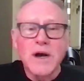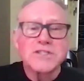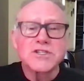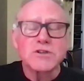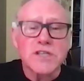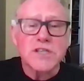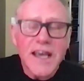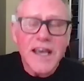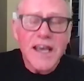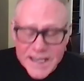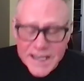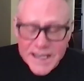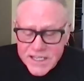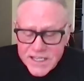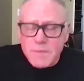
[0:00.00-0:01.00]
And
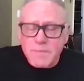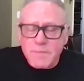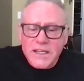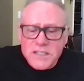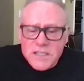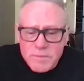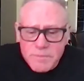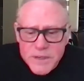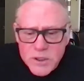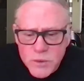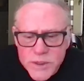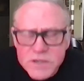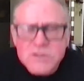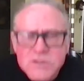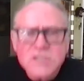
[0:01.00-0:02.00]
it is amazing, Bill,
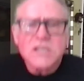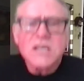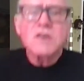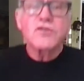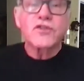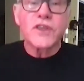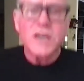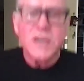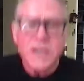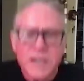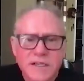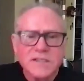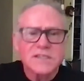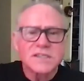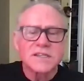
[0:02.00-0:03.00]
when you see
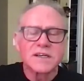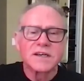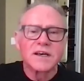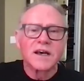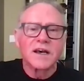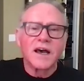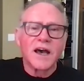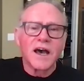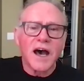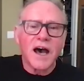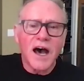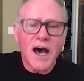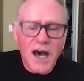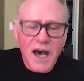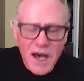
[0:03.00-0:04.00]
things,
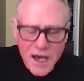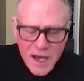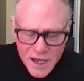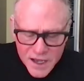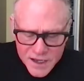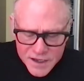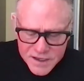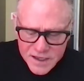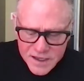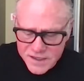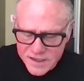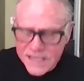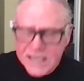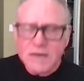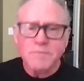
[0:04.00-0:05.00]
a
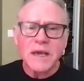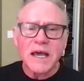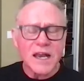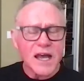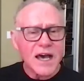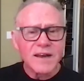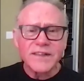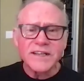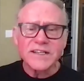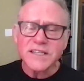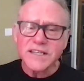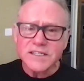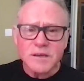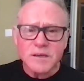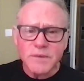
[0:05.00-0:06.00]
lot of these
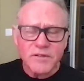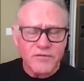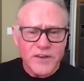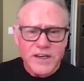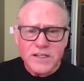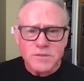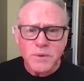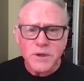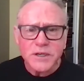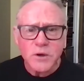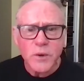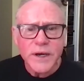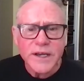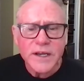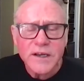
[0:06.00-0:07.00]
things can be fixed pretty
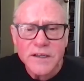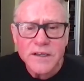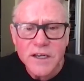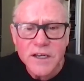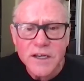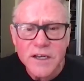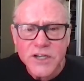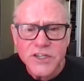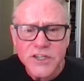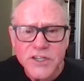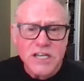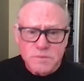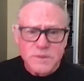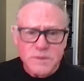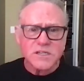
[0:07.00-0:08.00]
quick.
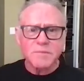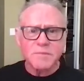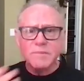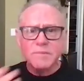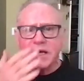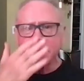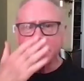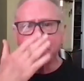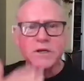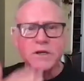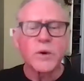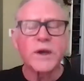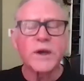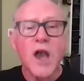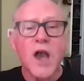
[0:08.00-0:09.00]
Adjustments can be made pretty
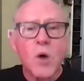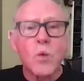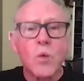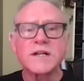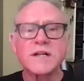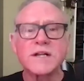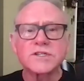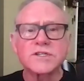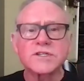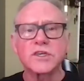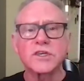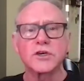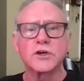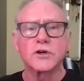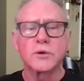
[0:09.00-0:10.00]
quick once
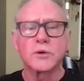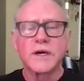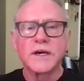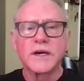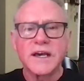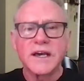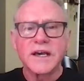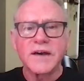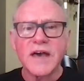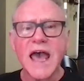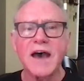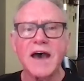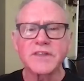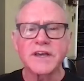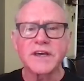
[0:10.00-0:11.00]
you
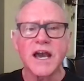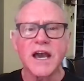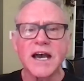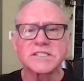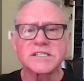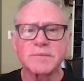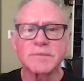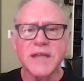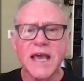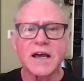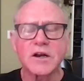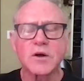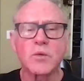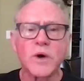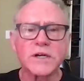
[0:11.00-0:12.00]
have the concept
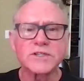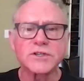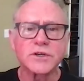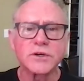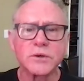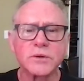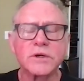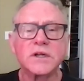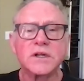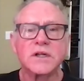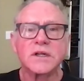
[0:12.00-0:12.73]
down, or once you,